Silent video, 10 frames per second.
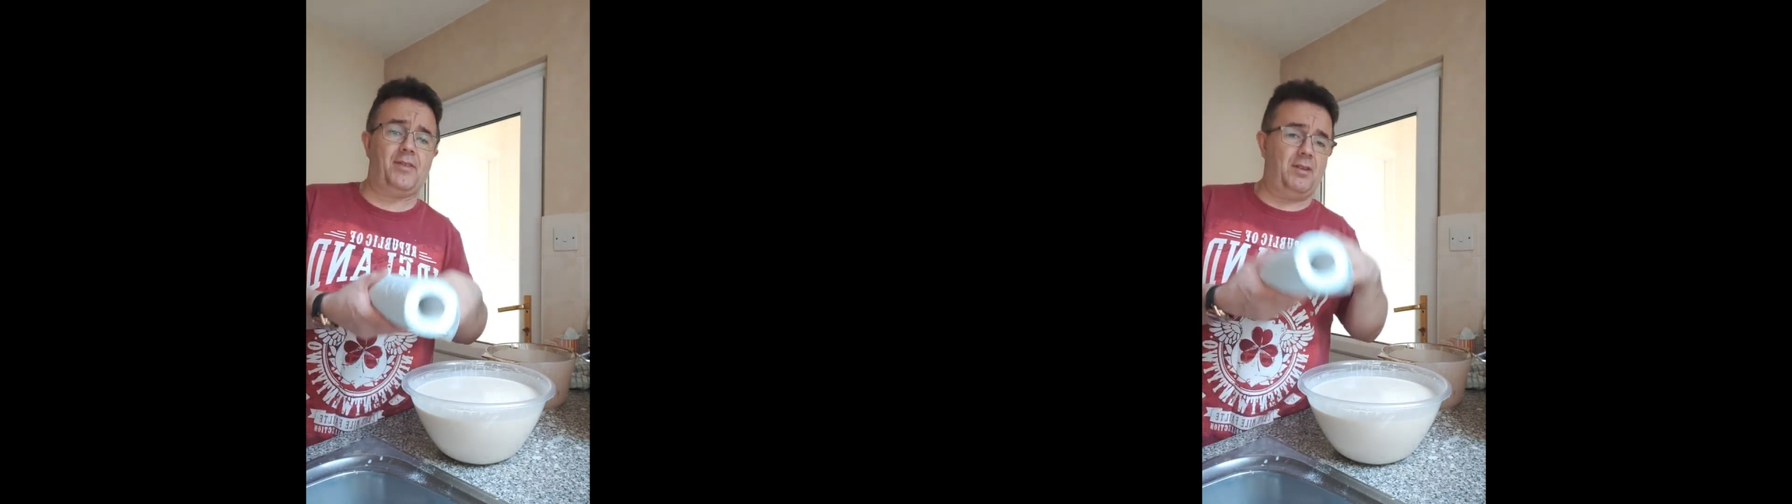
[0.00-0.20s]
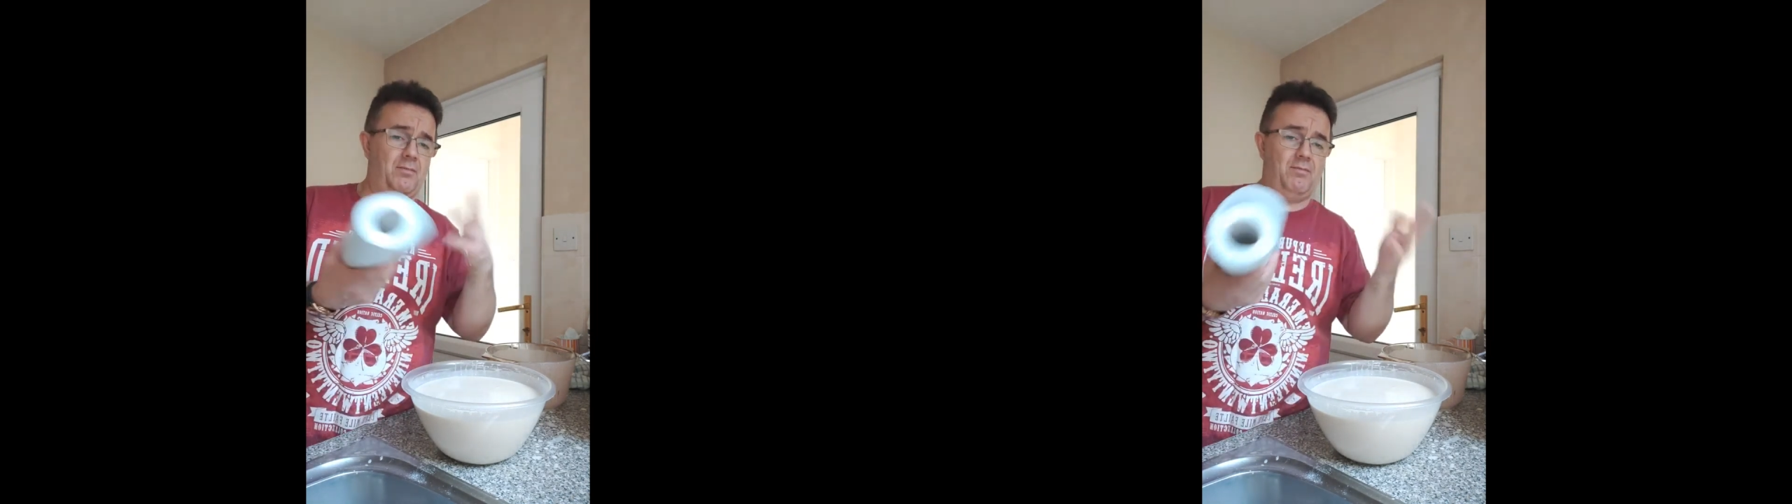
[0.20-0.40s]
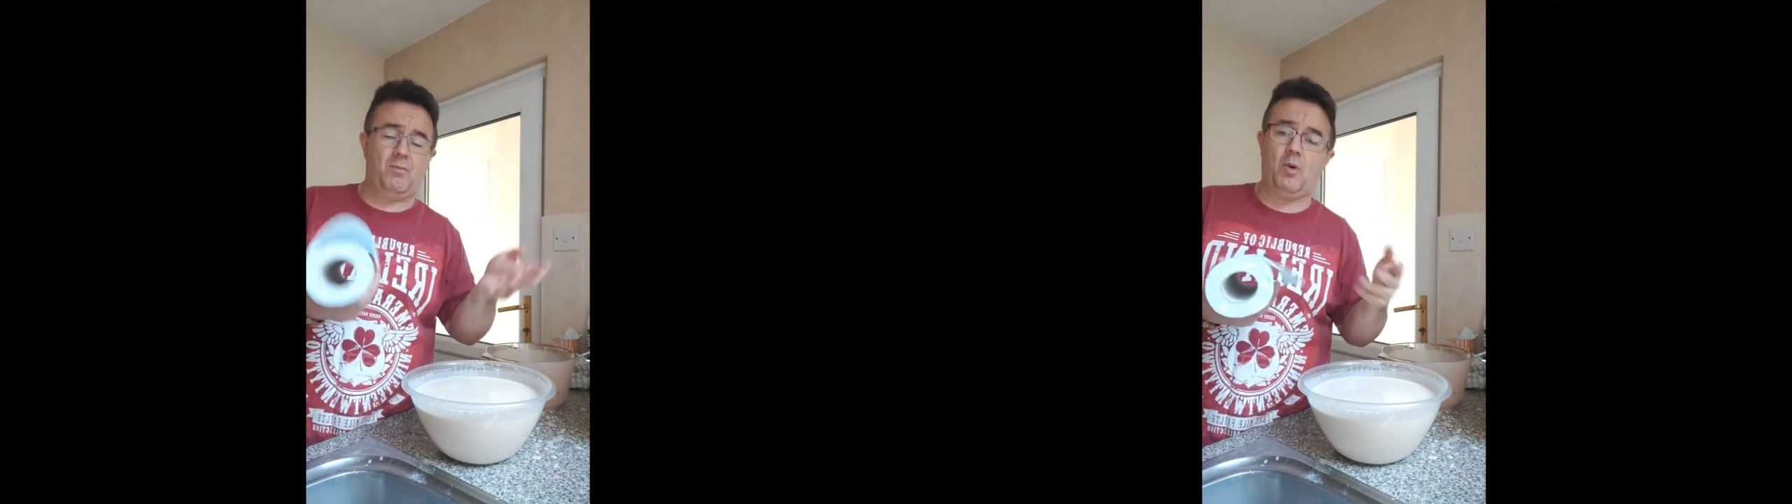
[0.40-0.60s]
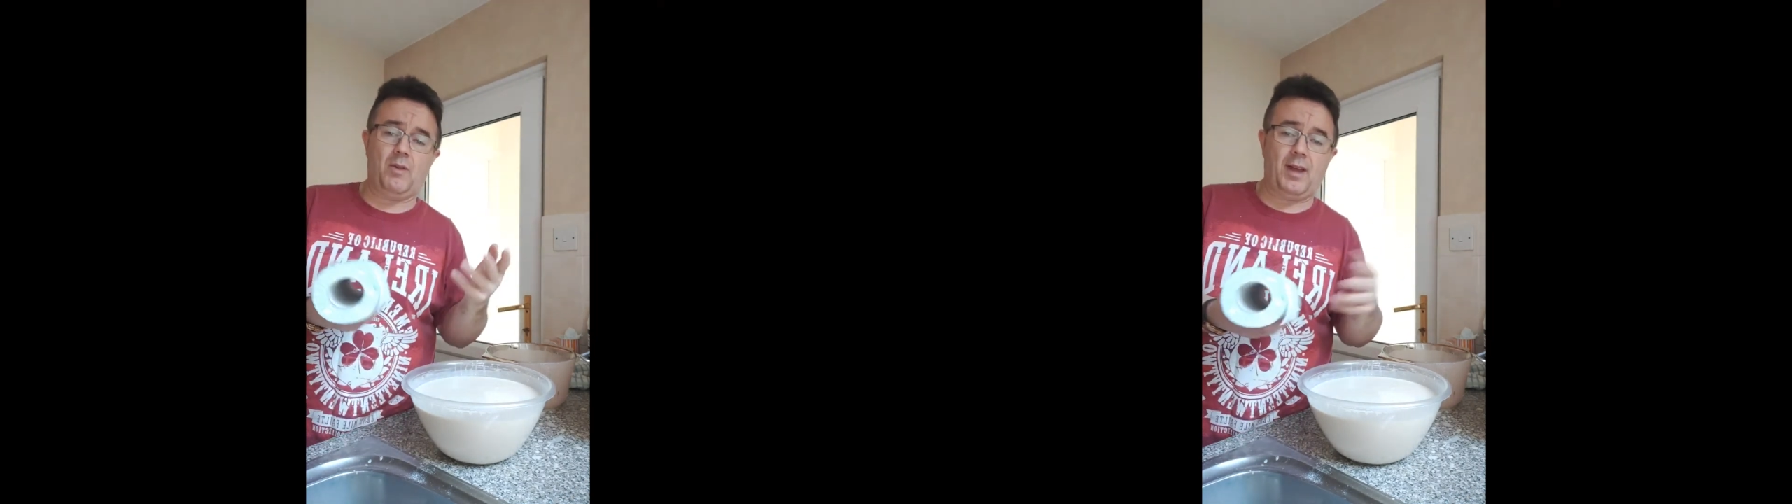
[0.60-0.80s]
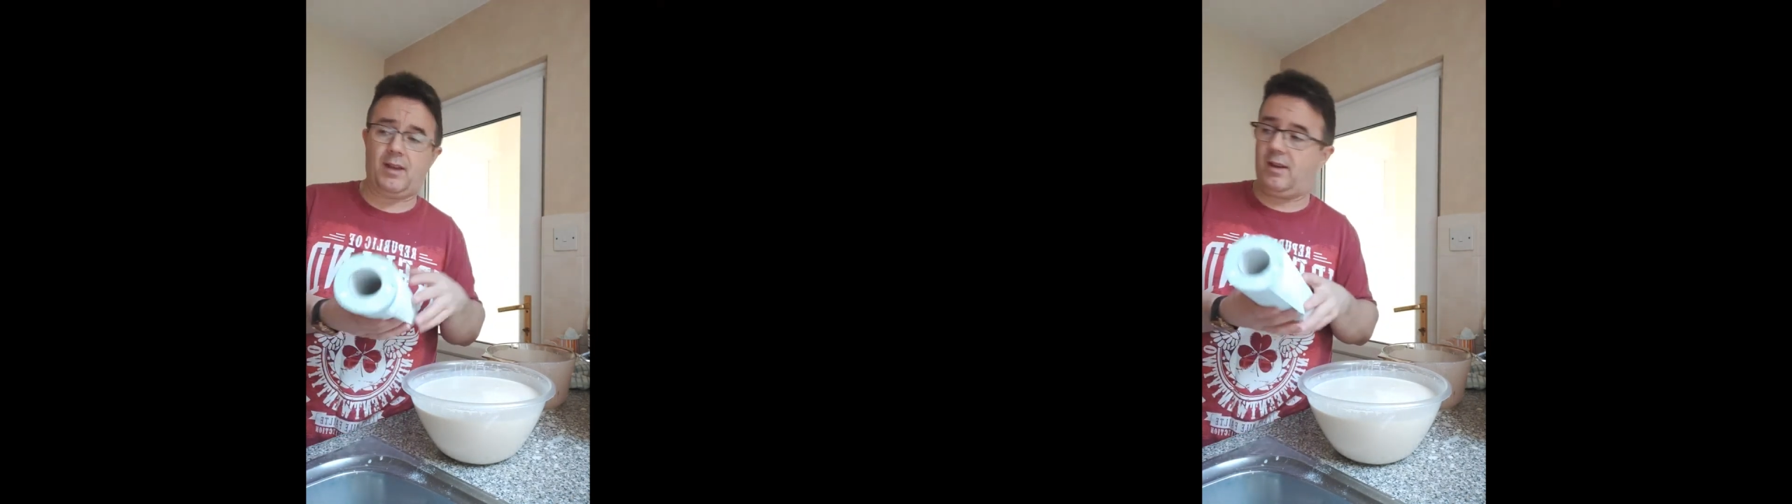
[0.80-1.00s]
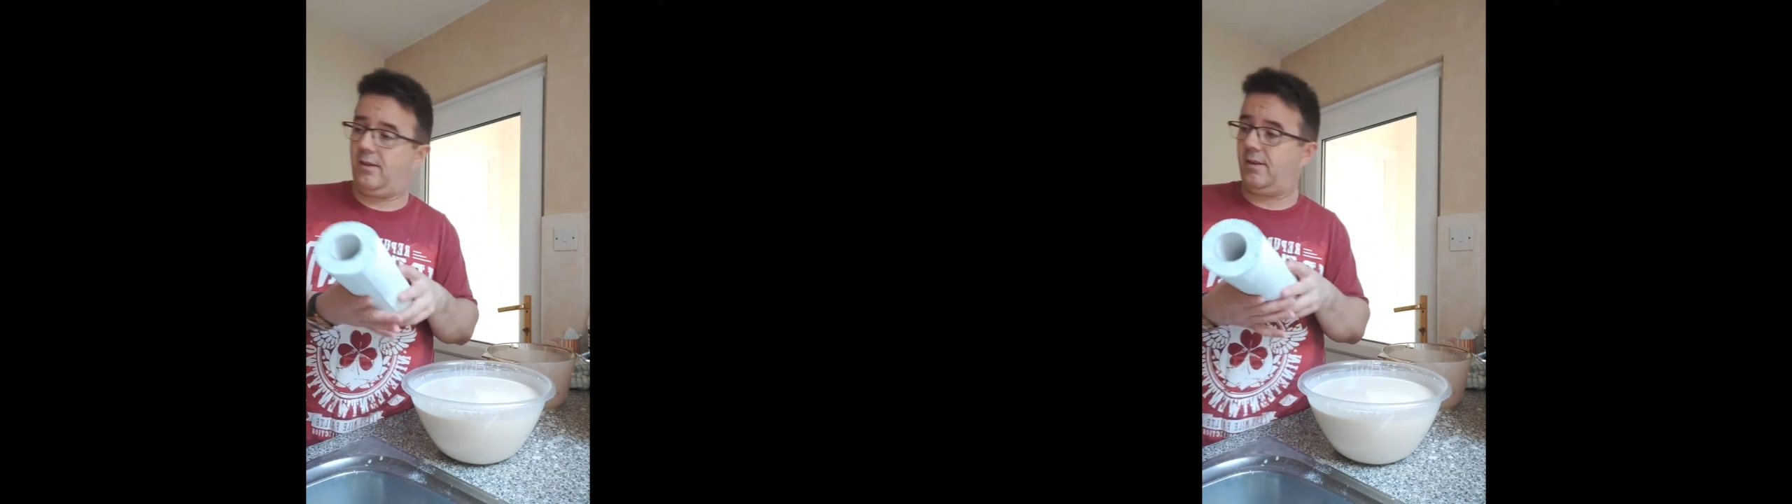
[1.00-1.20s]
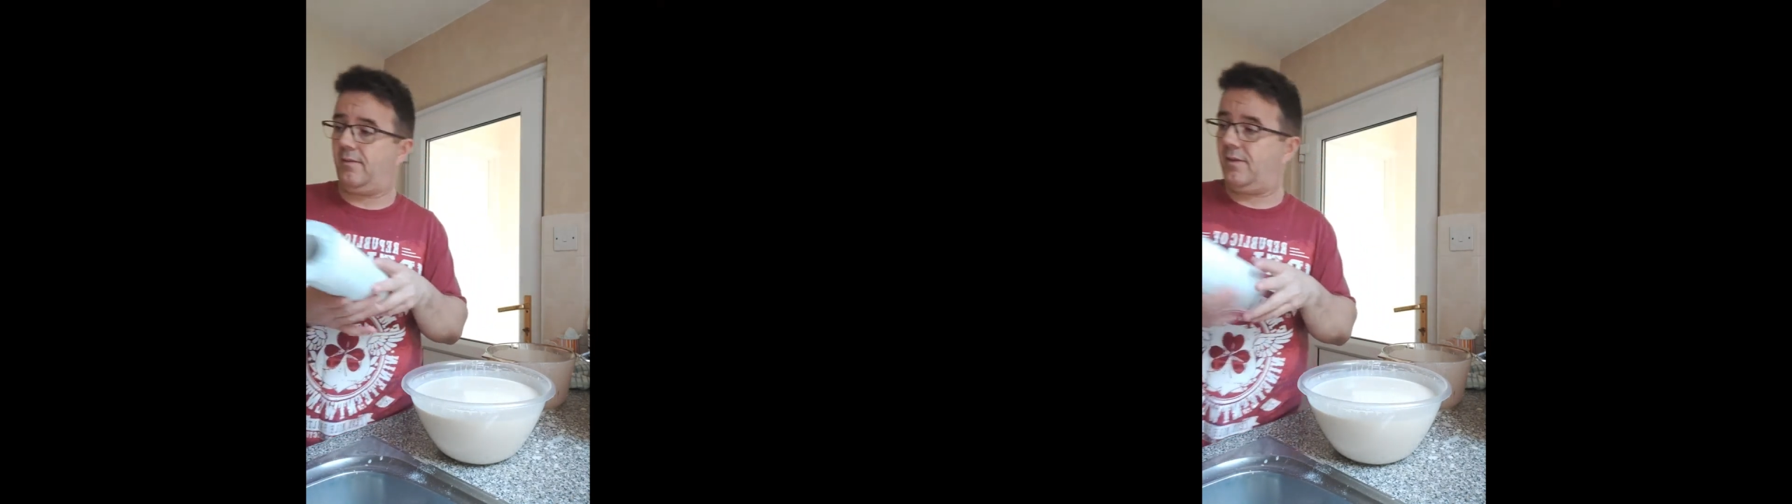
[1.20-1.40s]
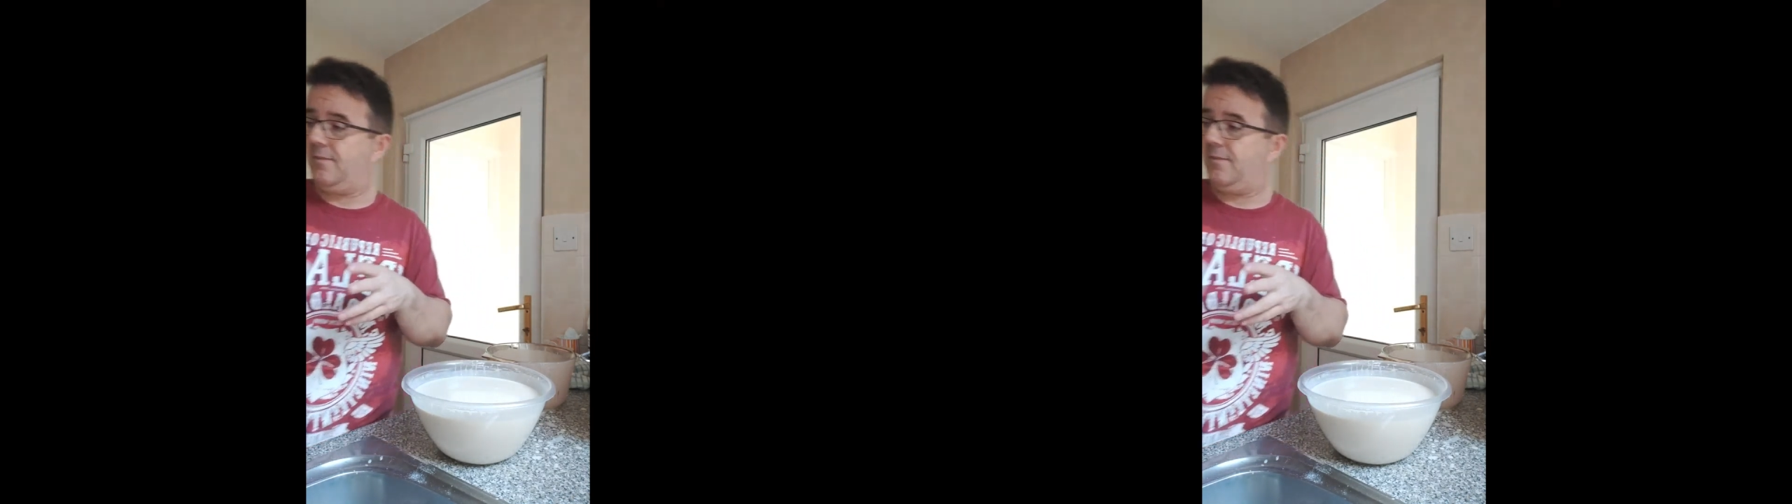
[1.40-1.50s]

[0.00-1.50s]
and all that kind of stuff.